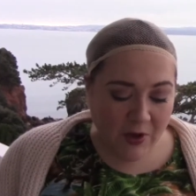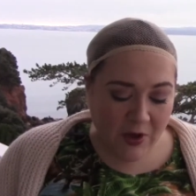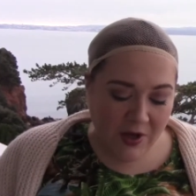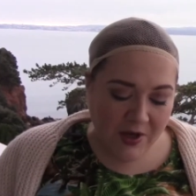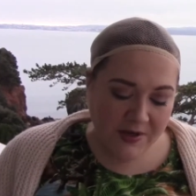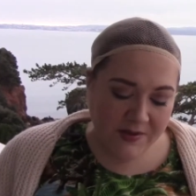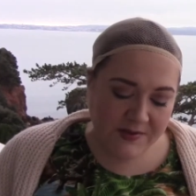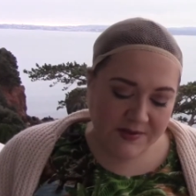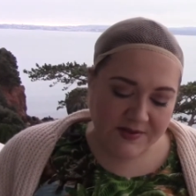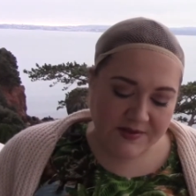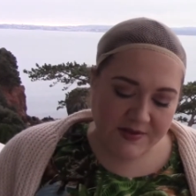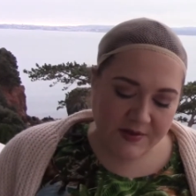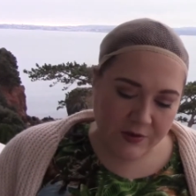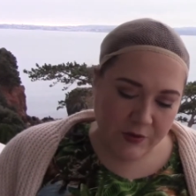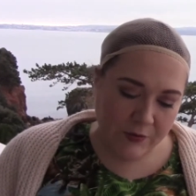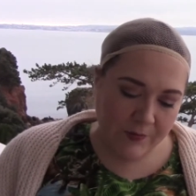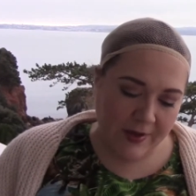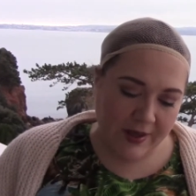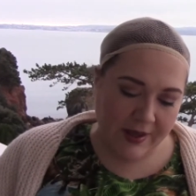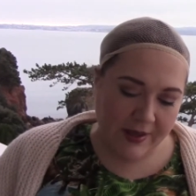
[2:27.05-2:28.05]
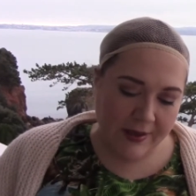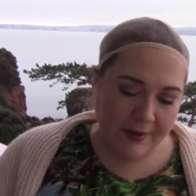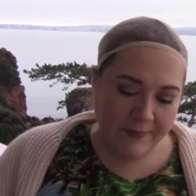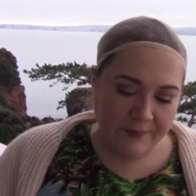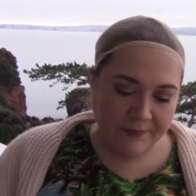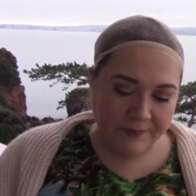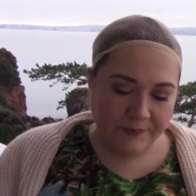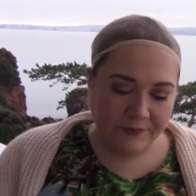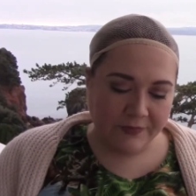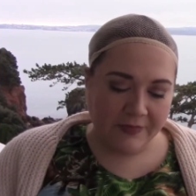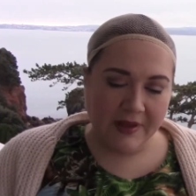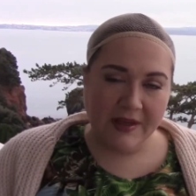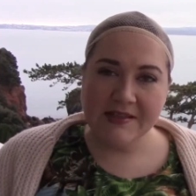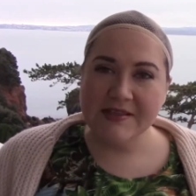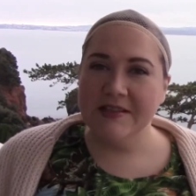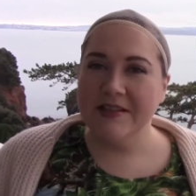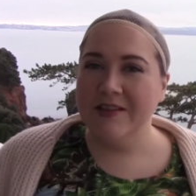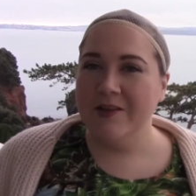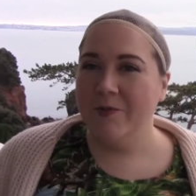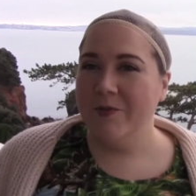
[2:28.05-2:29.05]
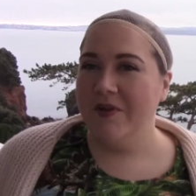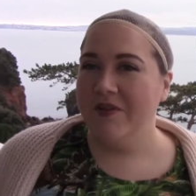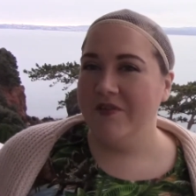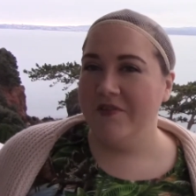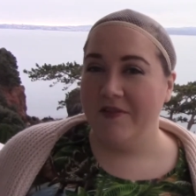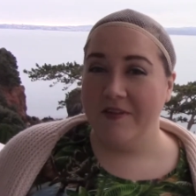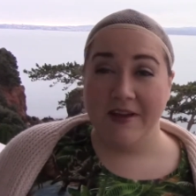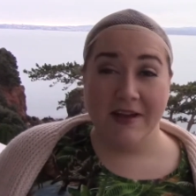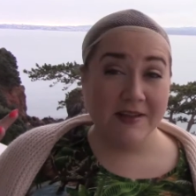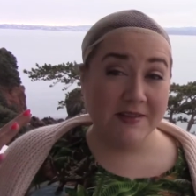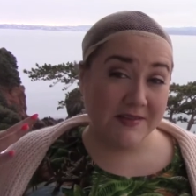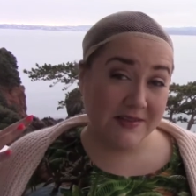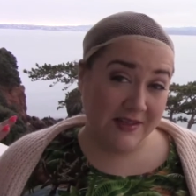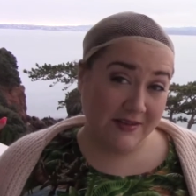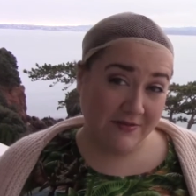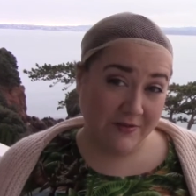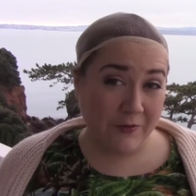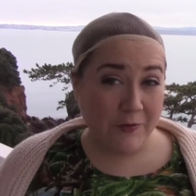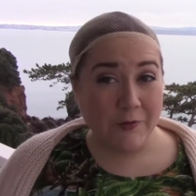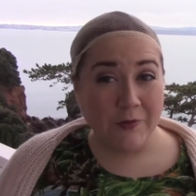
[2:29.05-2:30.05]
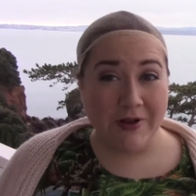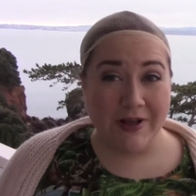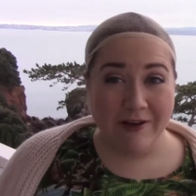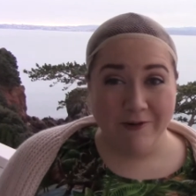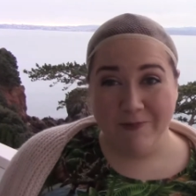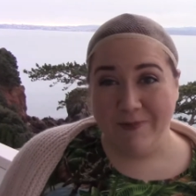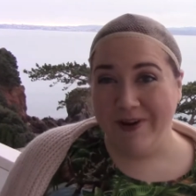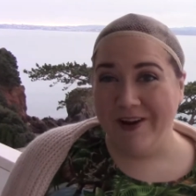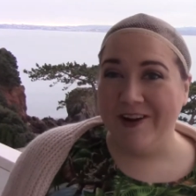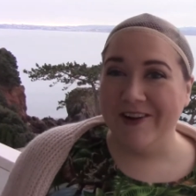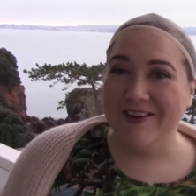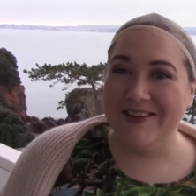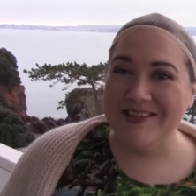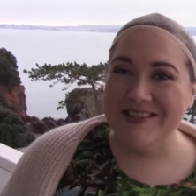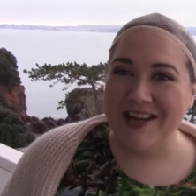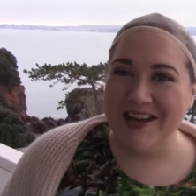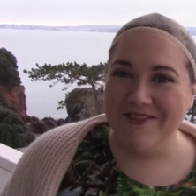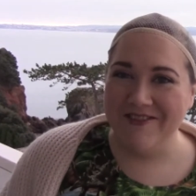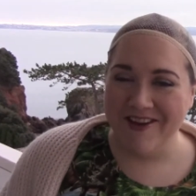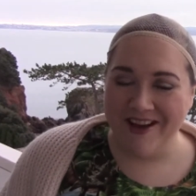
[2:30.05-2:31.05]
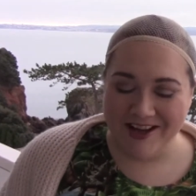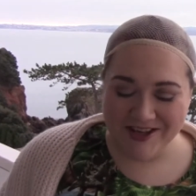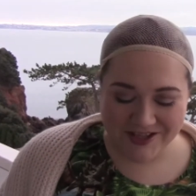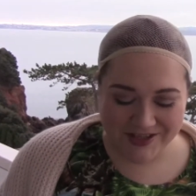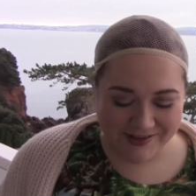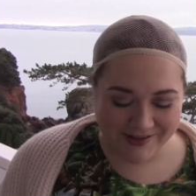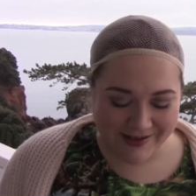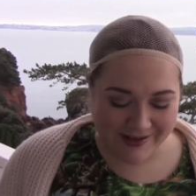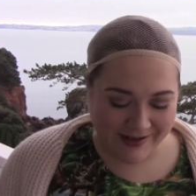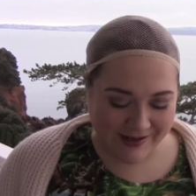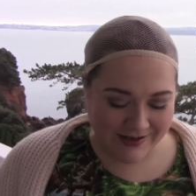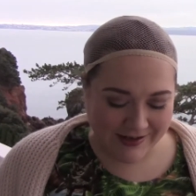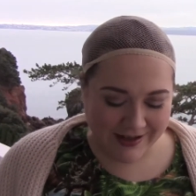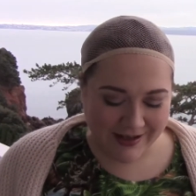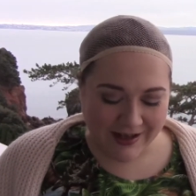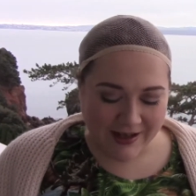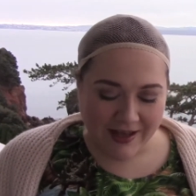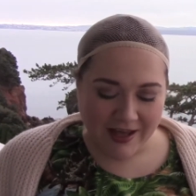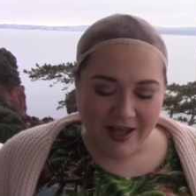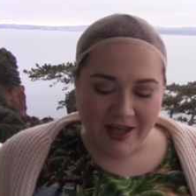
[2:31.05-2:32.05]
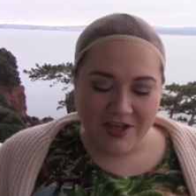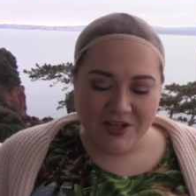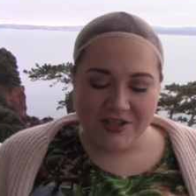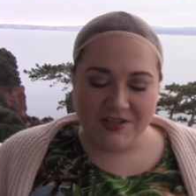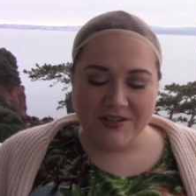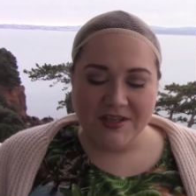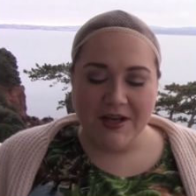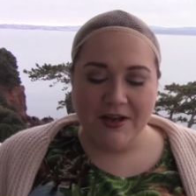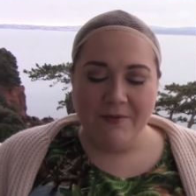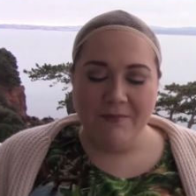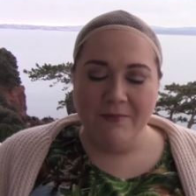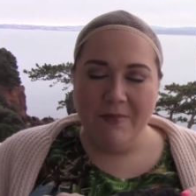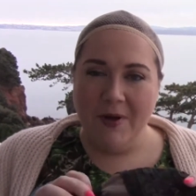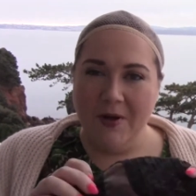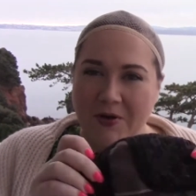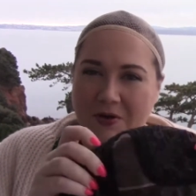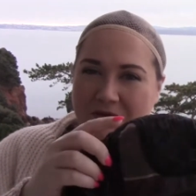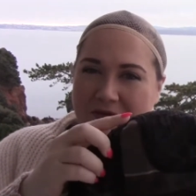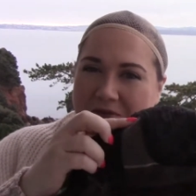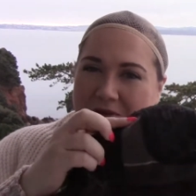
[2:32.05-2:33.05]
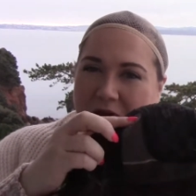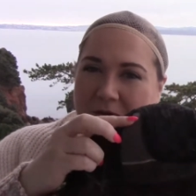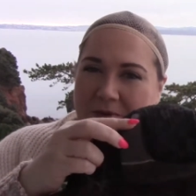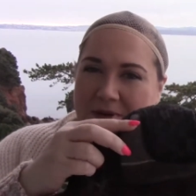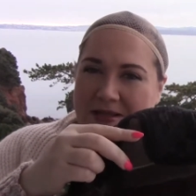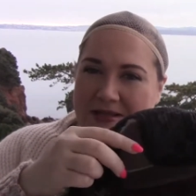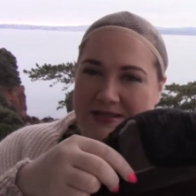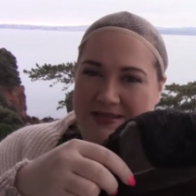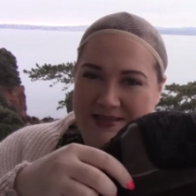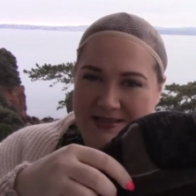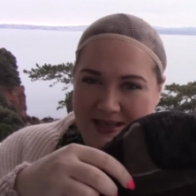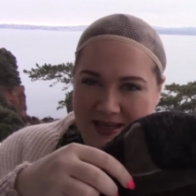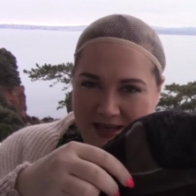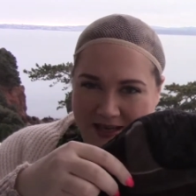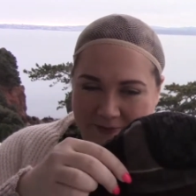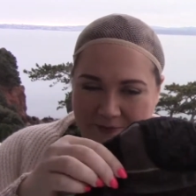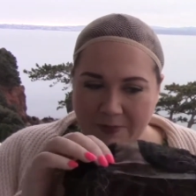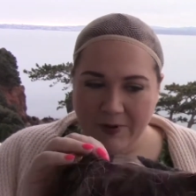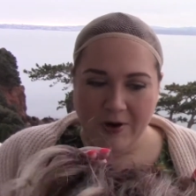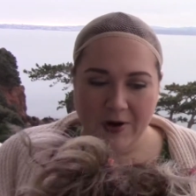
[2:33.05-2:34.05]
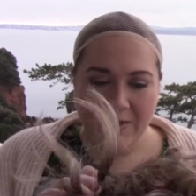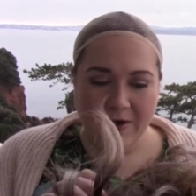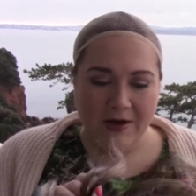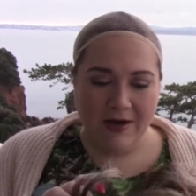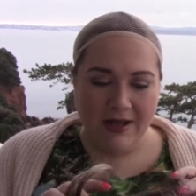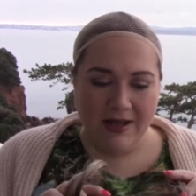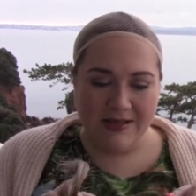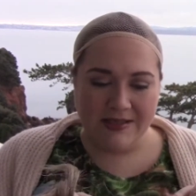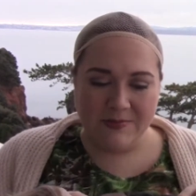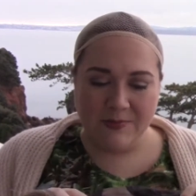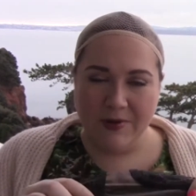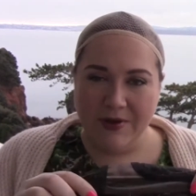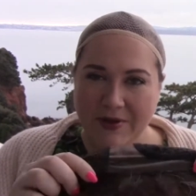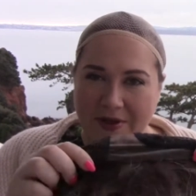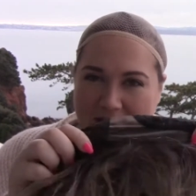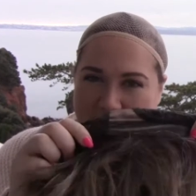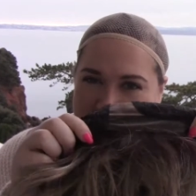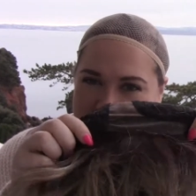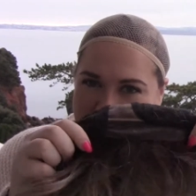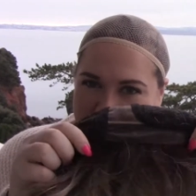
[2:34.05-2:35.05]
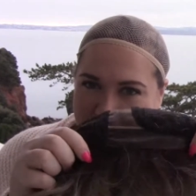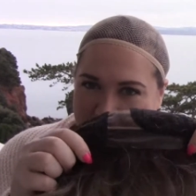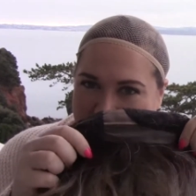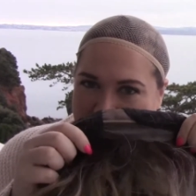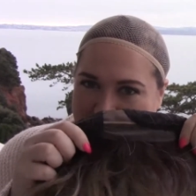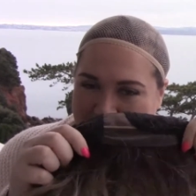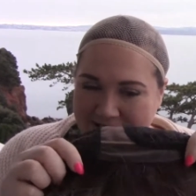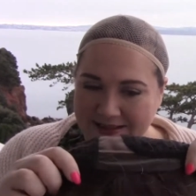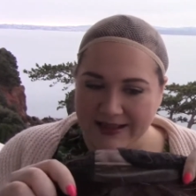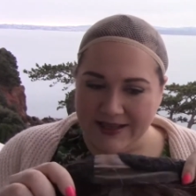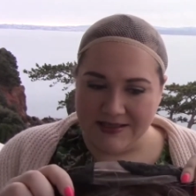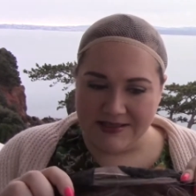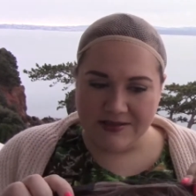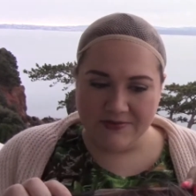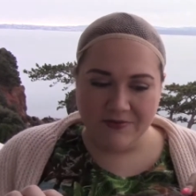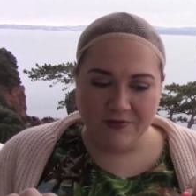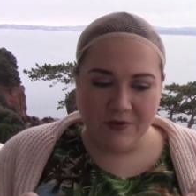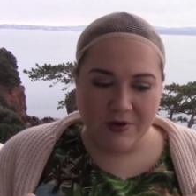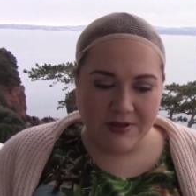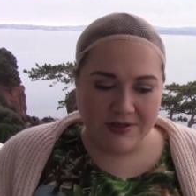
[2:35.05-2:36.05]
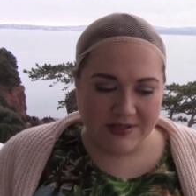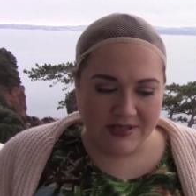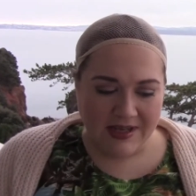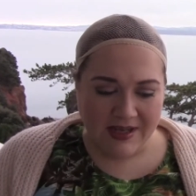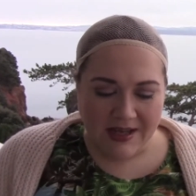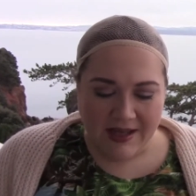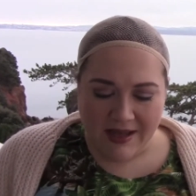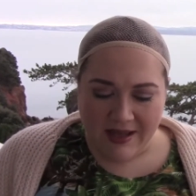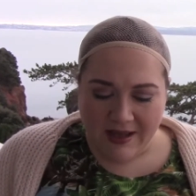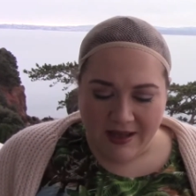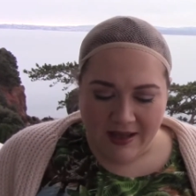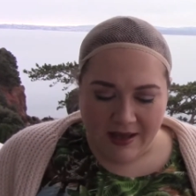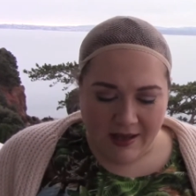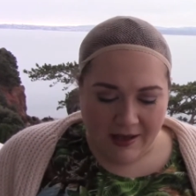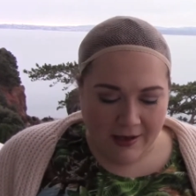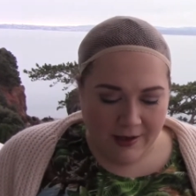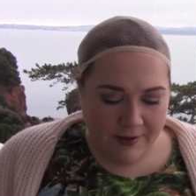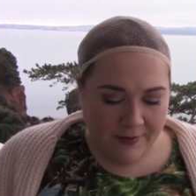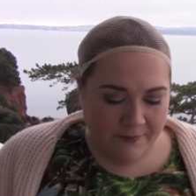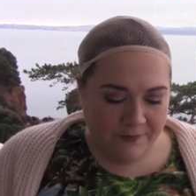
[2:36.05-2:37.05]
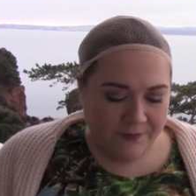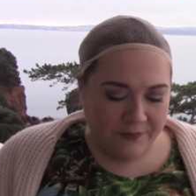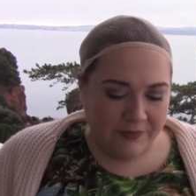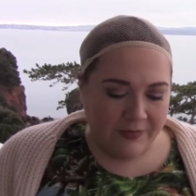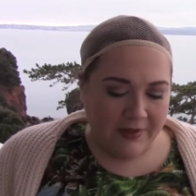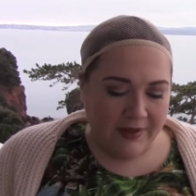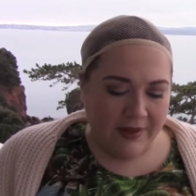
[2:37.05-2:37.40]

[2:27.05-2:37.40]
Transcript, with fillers: on Zuma is a little bit fancy for the Rene of Paris high fashion line. She's got a monofilament side part as well as a lace front, and